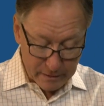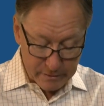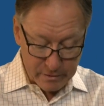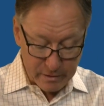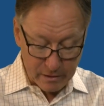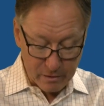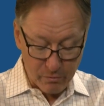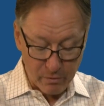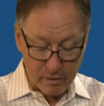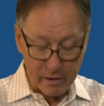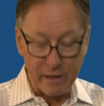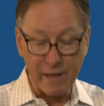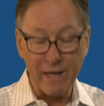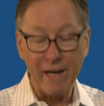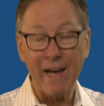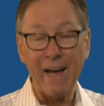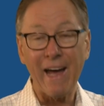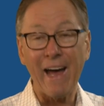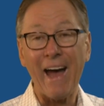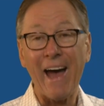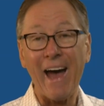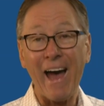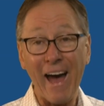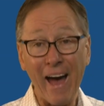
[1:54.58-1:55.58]
to tell you what,
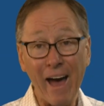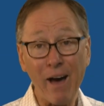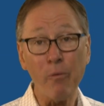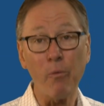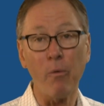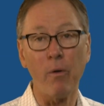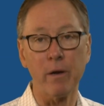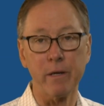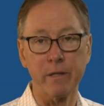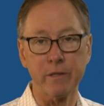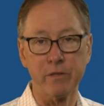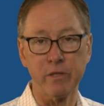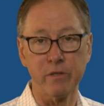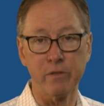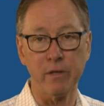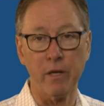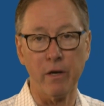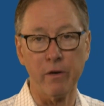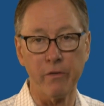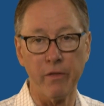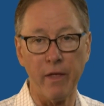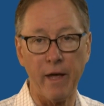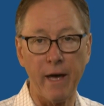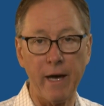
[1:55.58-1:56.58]
I wanted to
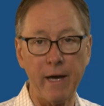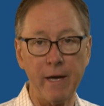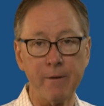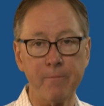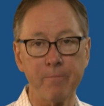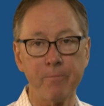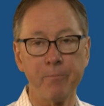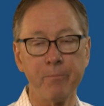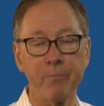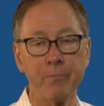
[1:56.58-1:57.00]
know that,